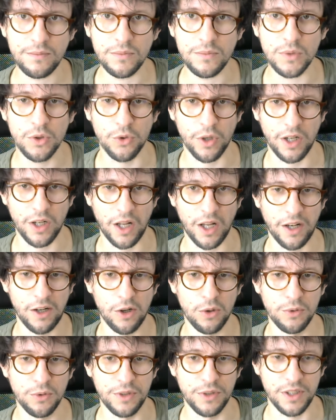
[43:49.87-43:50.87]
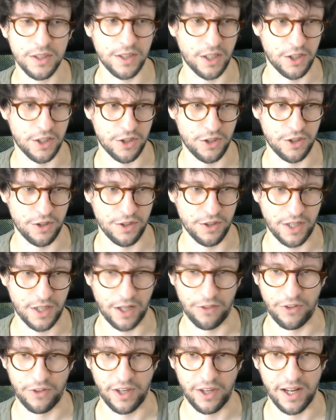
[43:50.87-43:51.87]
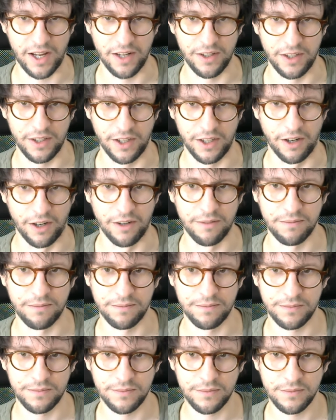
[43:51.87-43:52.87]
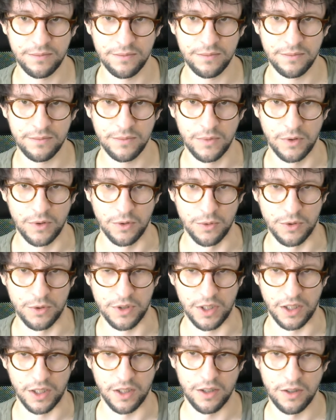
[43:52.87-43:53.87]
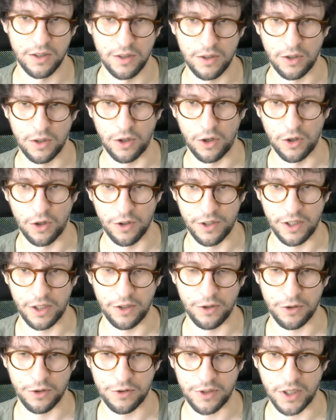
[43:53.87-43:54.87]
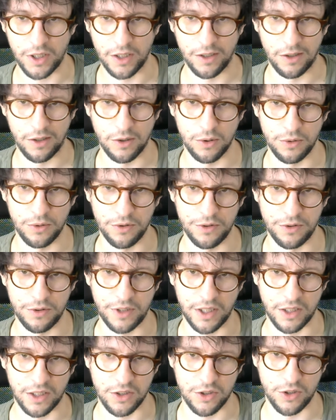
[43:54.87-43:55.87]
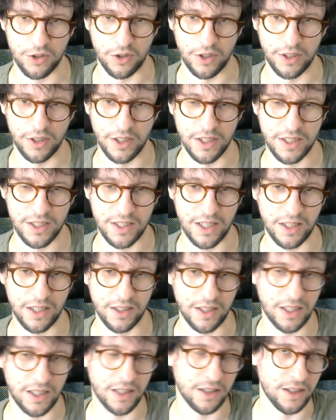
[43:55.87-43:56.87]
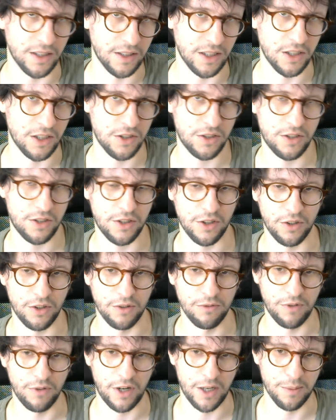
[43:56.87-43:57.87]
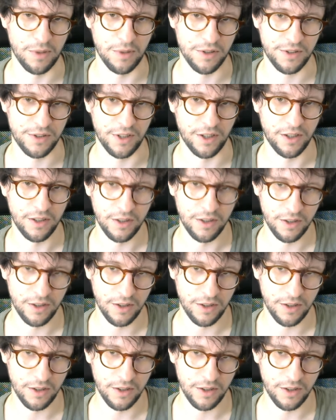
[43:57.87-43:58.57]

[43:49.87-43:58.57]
You can unload these textures at the end here using rl.unload texture and then send in the texture variables there.